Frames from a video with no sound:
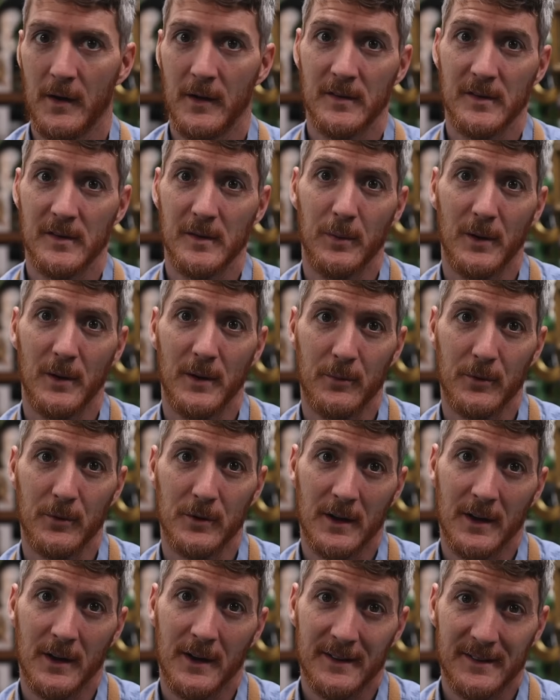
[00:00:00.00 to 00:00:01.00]
Simply
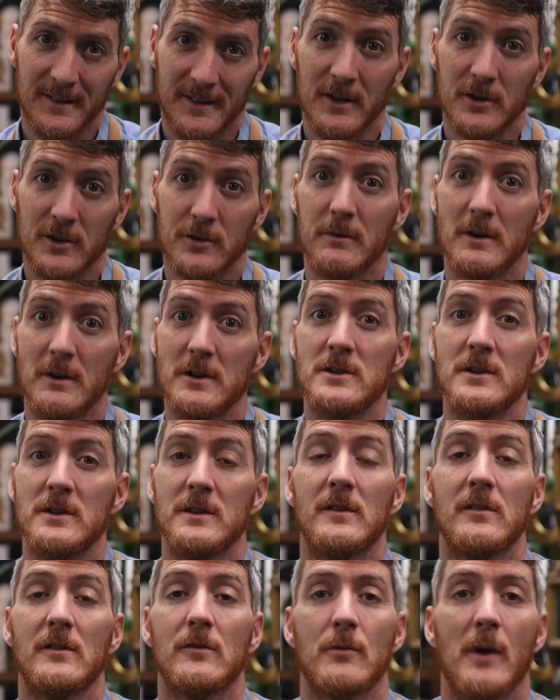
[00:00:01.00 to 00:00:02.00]
put, saturation
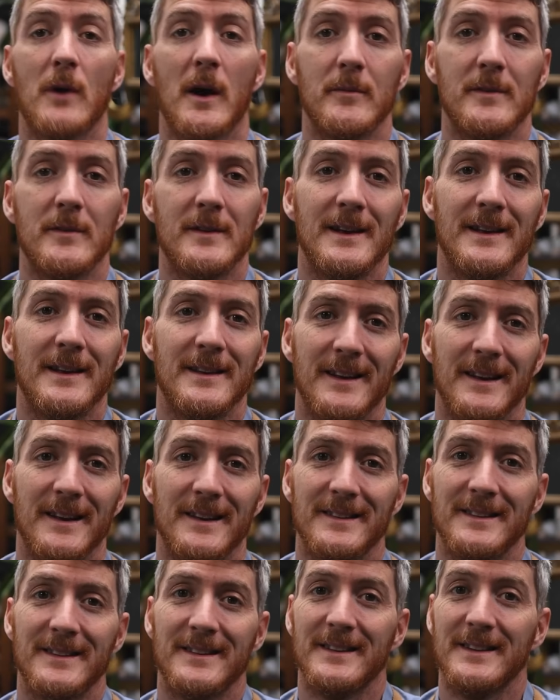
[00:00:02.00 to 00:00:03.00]
describes the
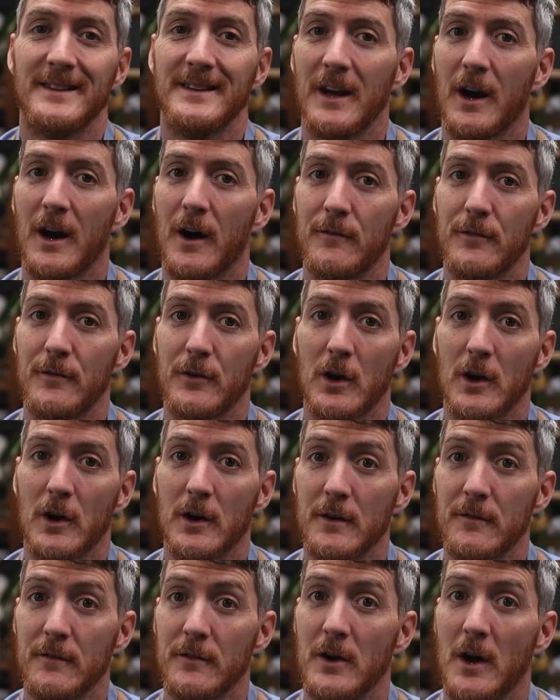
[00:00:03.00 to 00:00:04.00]
intensity of the
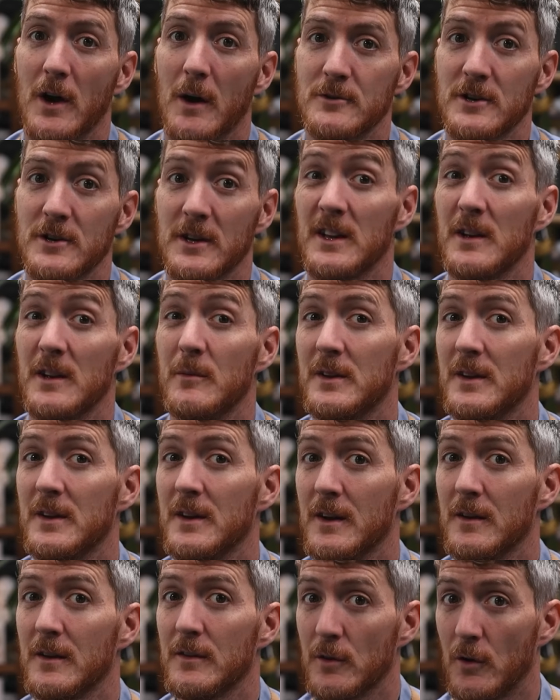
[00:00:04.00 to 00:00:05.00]
color of an object
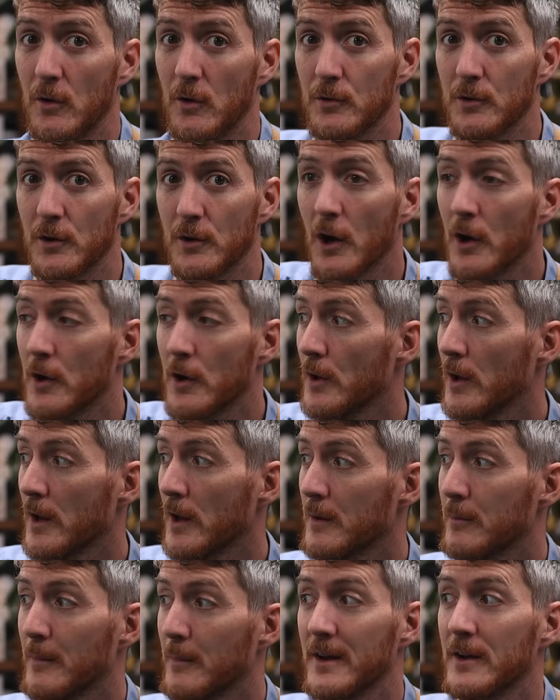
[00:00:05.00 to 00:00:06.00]
emitting its own color,
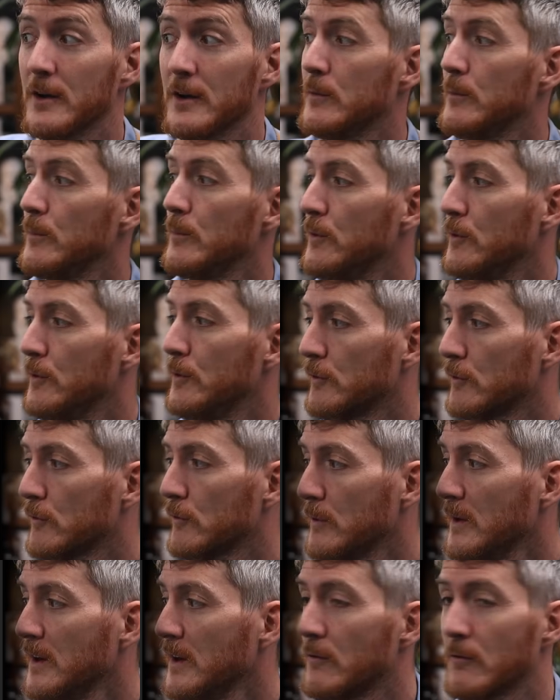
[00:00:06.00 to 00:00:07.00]
like my computer
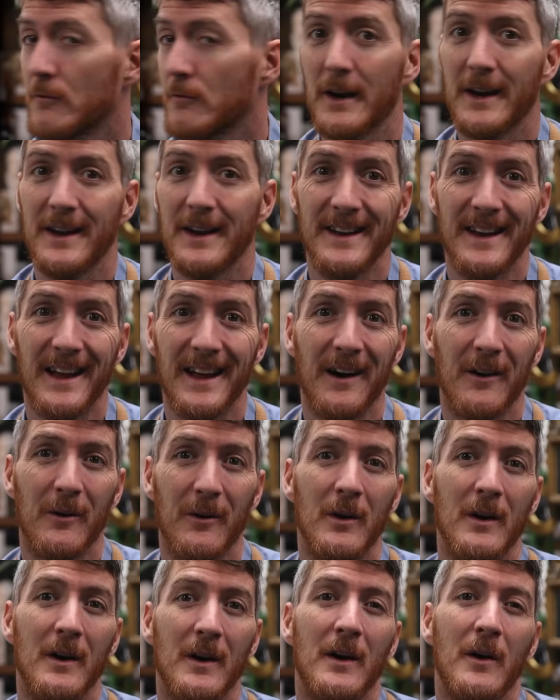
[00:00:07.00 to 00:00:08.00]
screen right
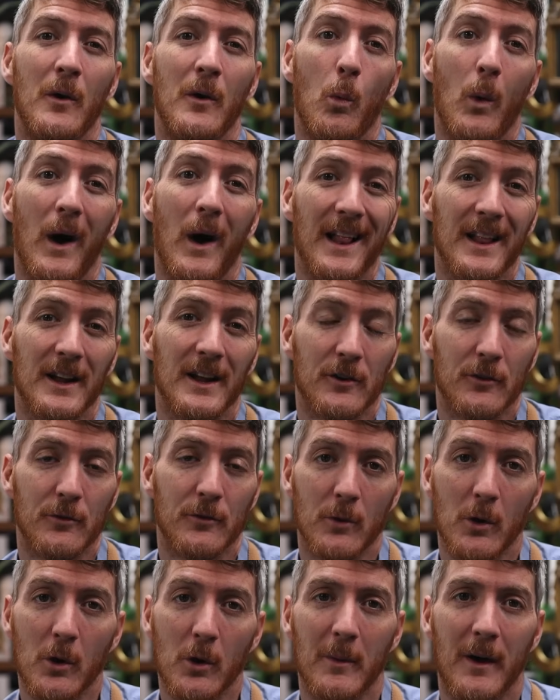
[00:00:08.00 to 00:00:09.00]
now, while
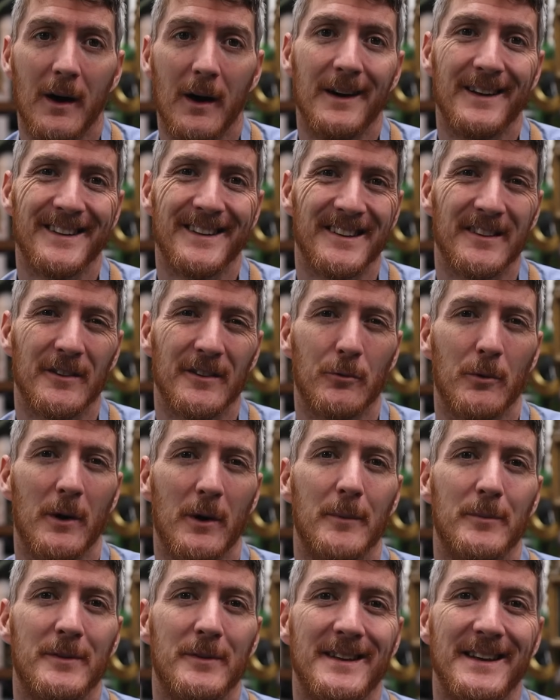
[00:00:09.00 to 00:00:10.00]
chroma
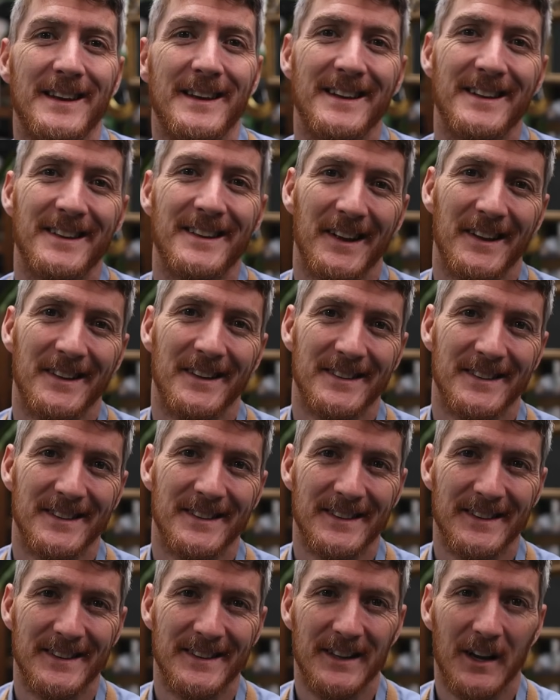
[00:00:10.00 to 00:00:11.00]
describes the
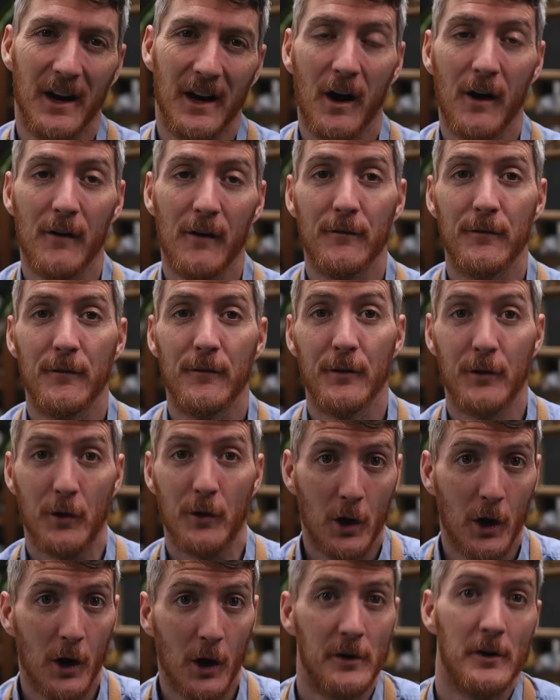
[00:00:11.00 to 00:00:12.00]
intensity of the
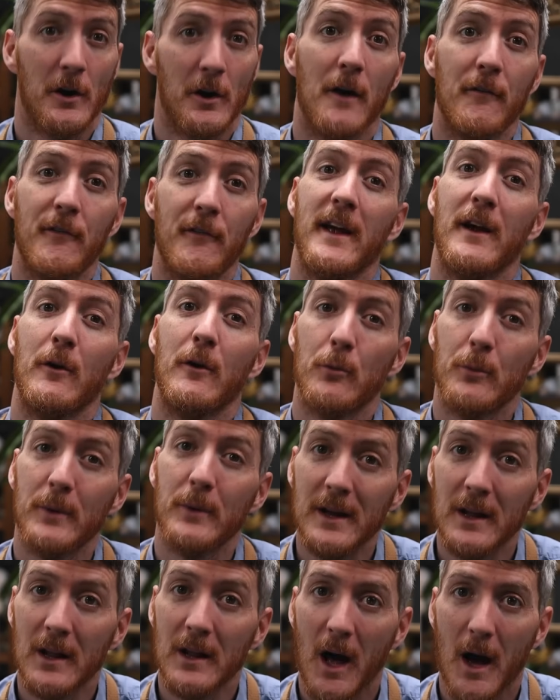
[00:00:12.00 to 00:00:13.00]
color of a
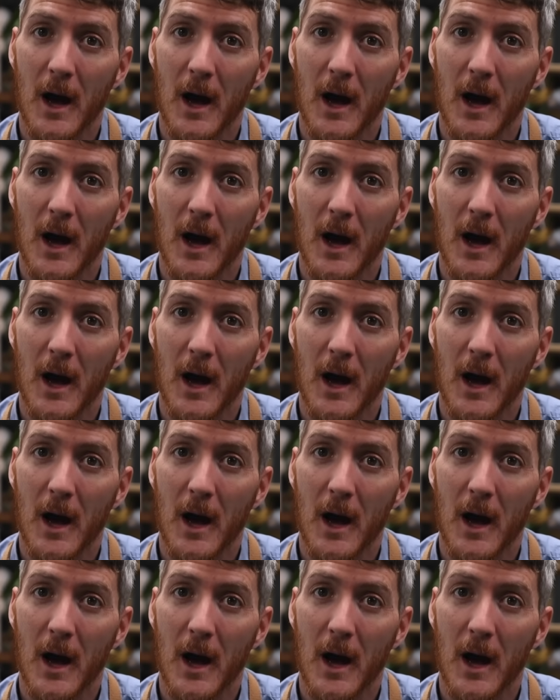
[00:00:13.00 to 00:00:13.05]
real